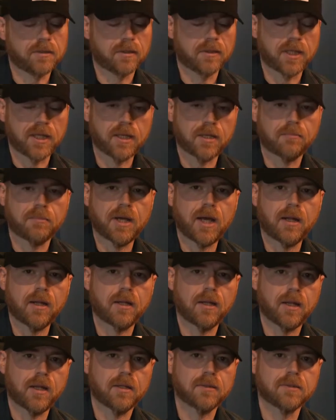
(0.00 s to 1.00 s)
to think about
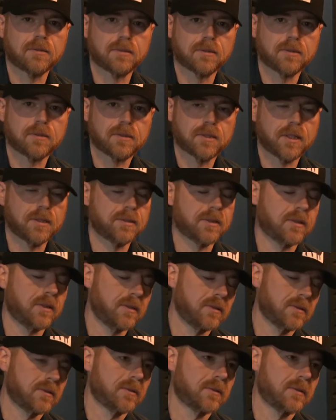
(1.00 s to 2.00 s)
it as
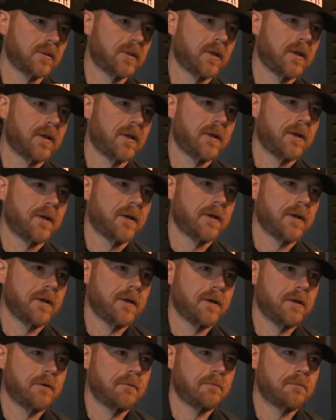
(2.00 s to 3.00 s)
sustenance
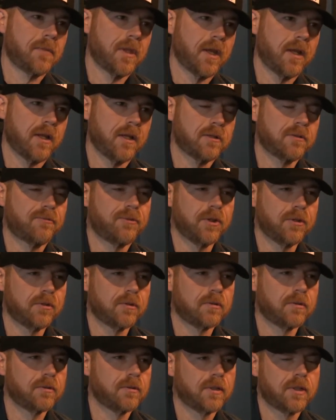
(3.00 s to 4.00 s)
um, and as
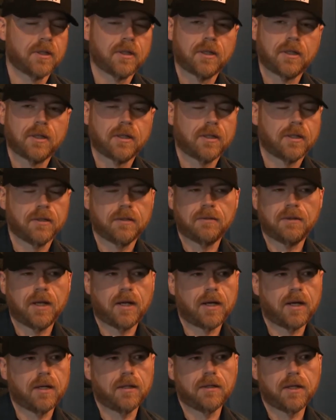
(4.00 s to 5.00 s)
fuel,
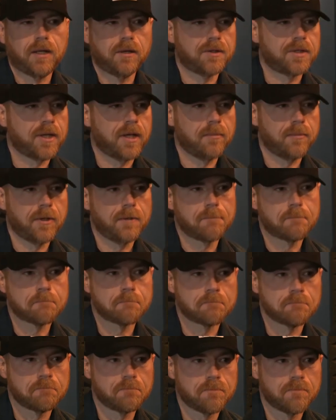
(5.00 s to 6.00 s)
not entertainment
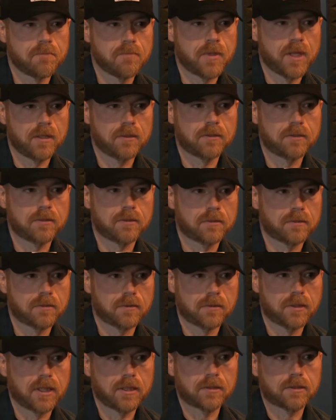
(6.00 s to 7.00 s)
that's
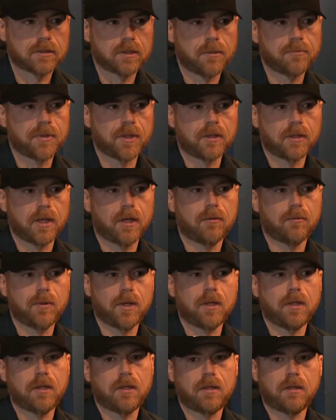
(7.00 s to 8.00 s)
mm, that's, that's, something good. that
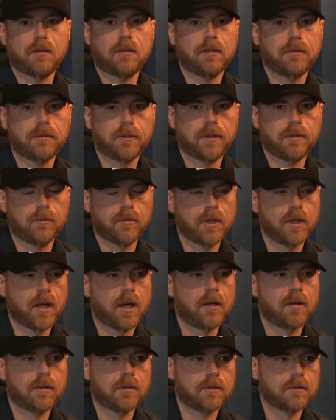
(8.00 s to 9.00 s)
we that we
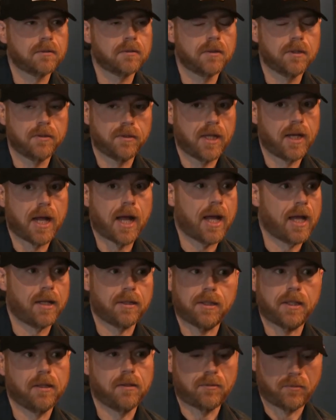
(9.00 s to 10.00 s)
all that, that I
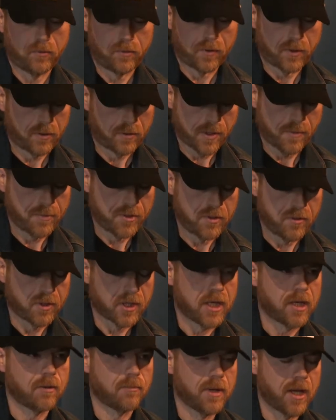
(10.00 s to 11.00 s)
did. I mean, you
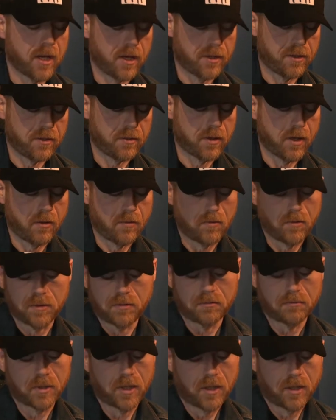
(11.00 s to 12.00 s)
think about it. You go
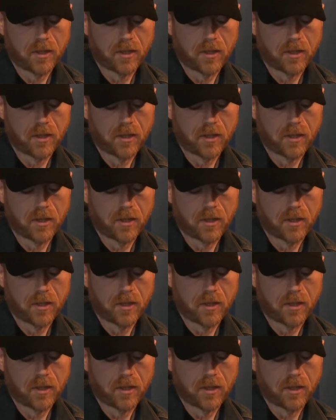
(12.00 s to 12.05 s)
and